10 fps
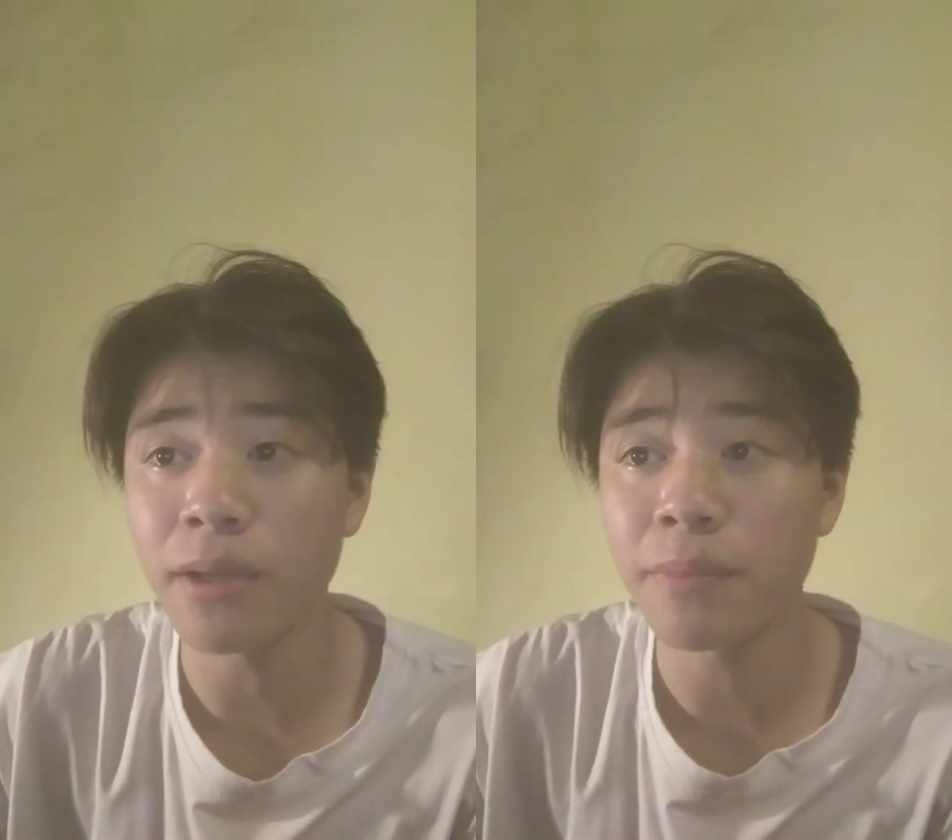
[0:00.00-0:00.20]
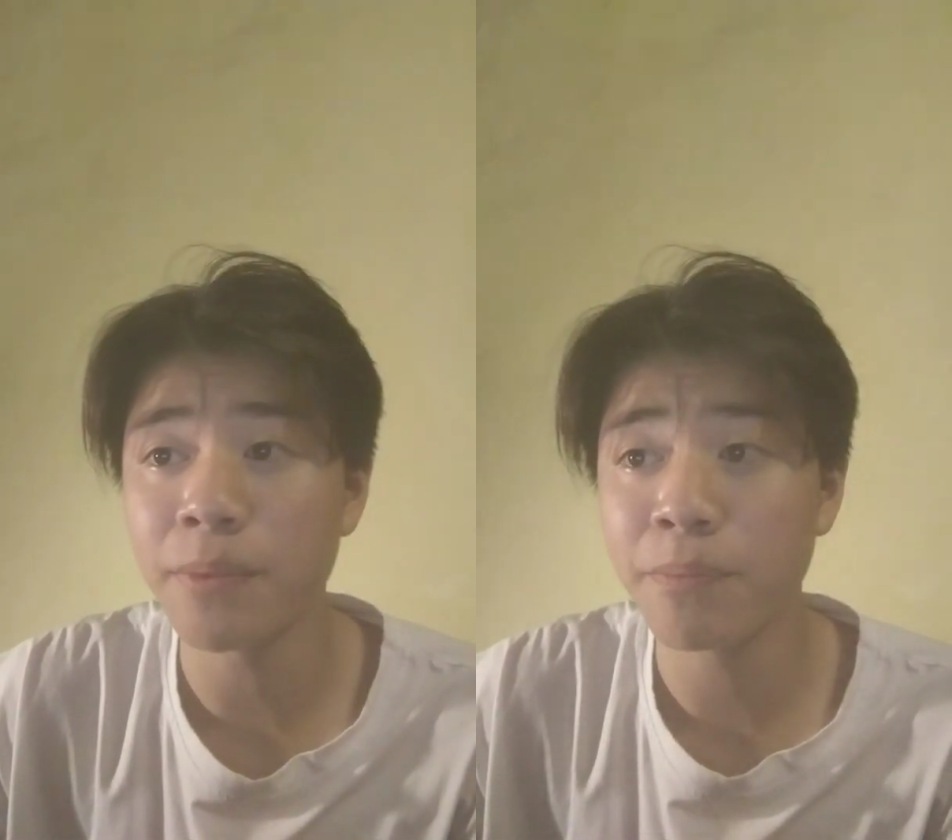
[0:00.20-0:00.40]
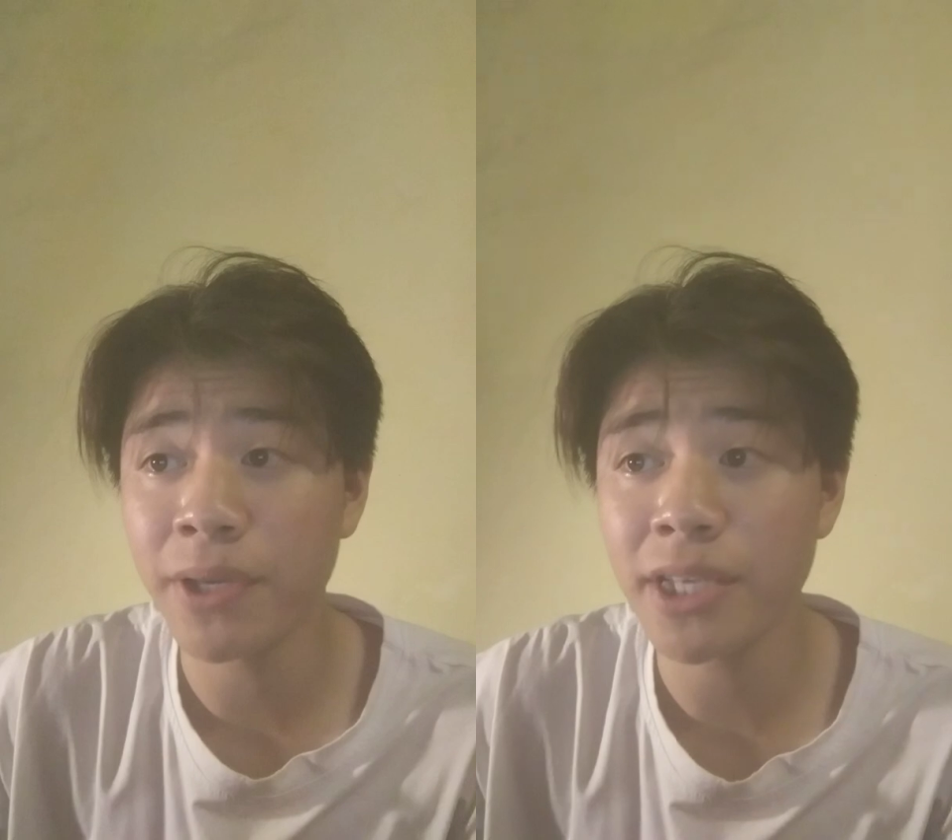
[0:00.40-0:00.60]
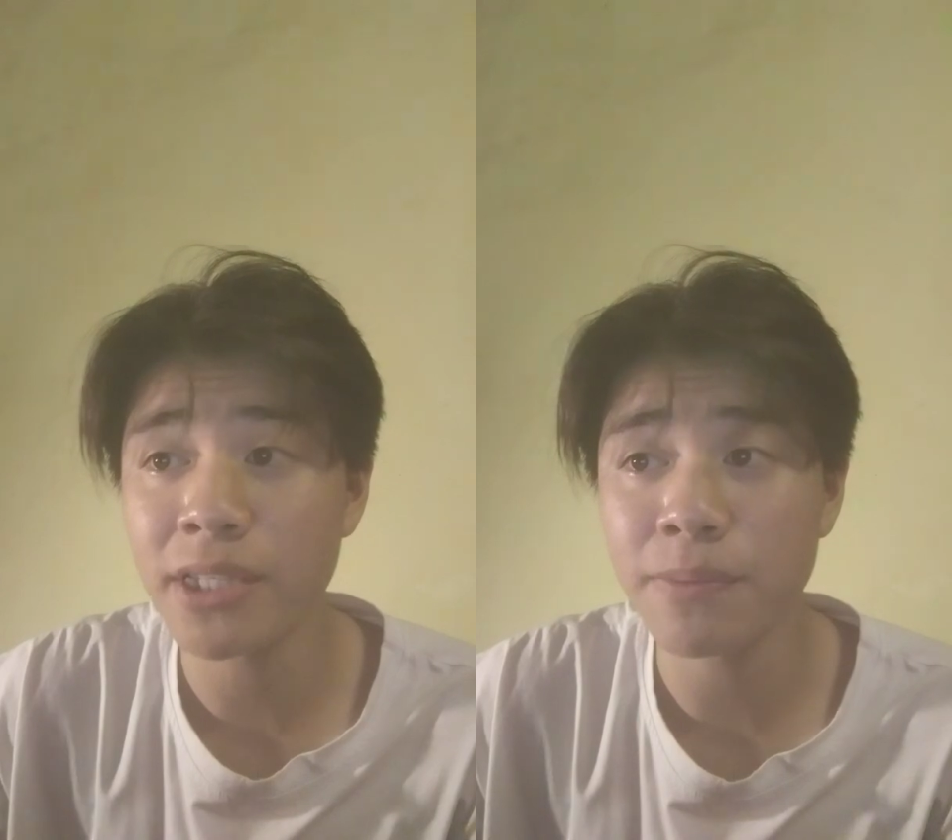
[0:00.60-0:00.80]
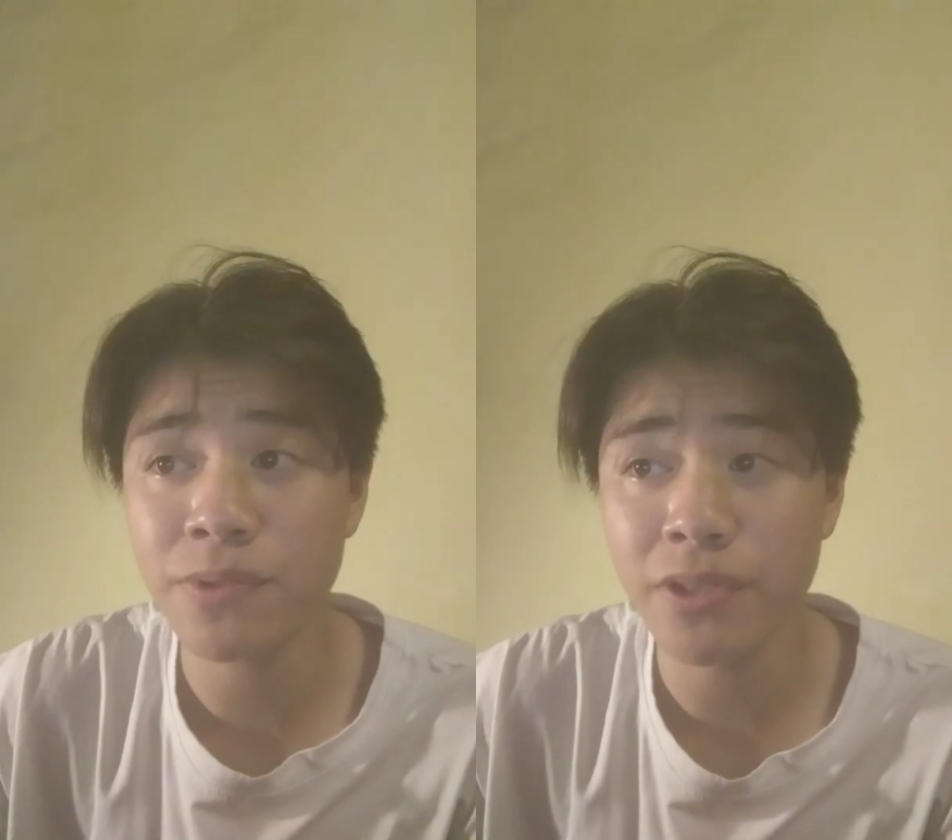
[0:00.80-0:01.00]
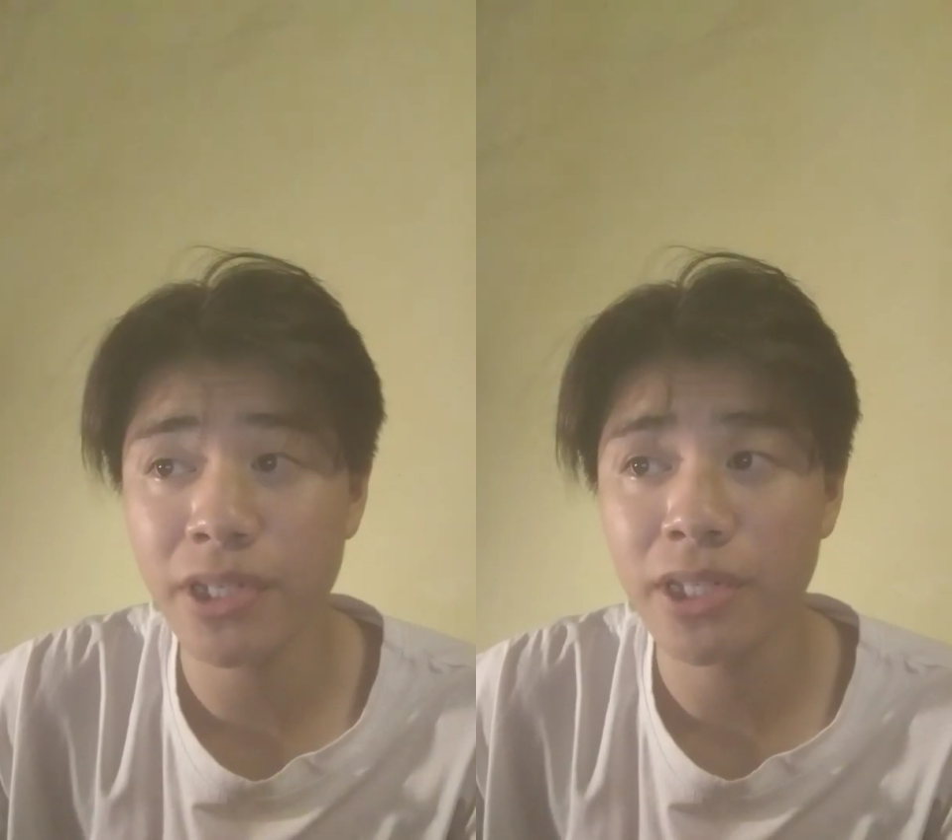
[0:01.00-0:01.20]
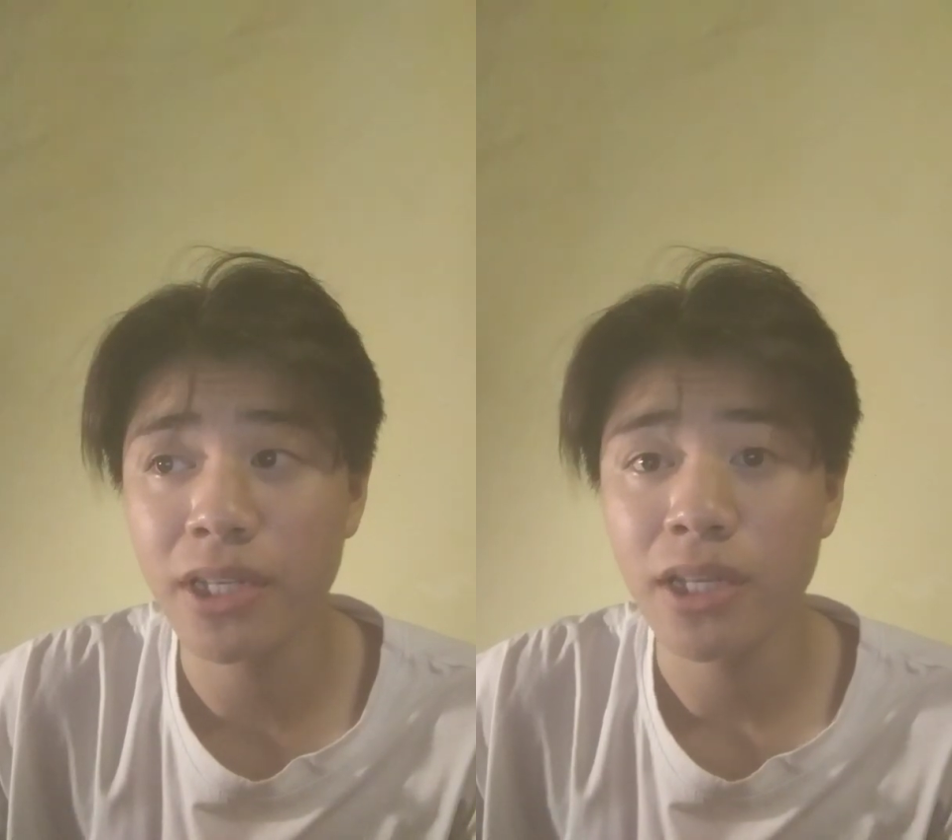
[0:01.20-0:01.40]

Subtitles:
of a piece of string,